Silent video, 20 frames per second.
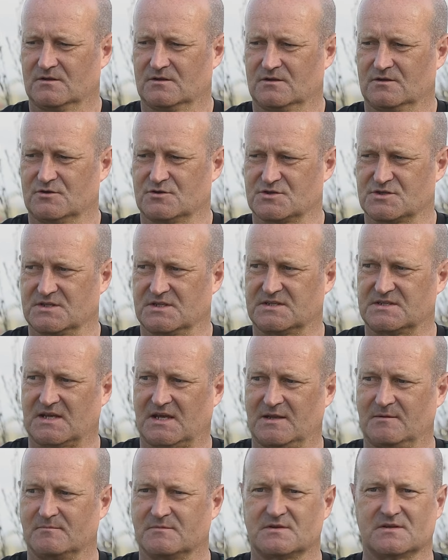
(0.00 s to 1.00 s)
Using the
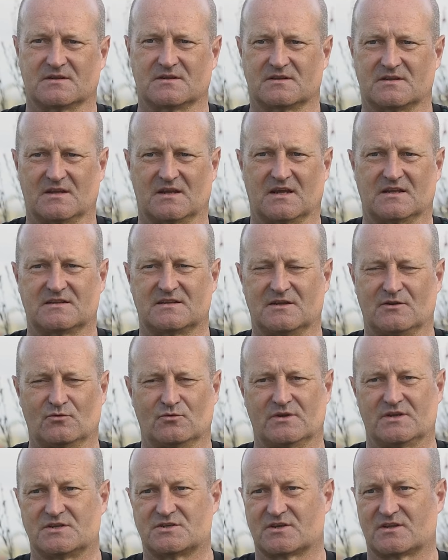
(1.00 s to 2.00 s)
time to get to
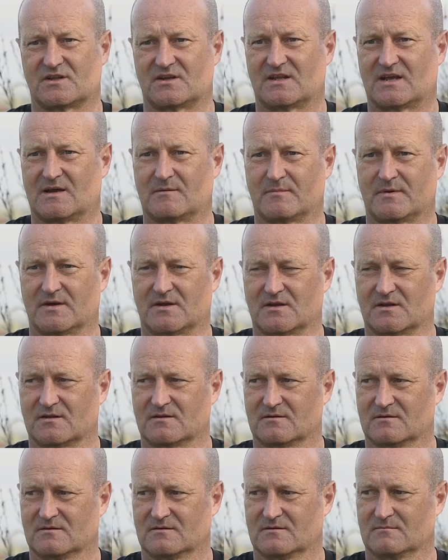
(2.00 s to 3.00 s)
know each other that bit
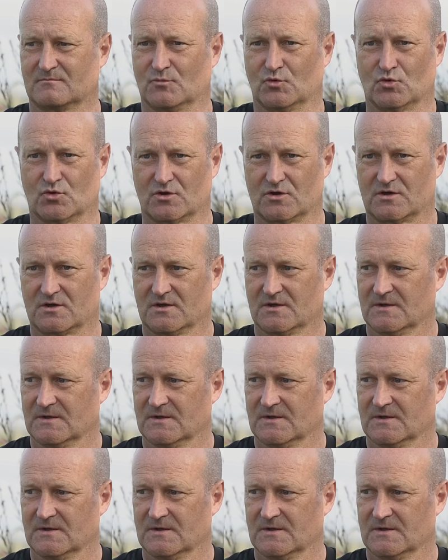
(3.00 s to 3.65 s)
more.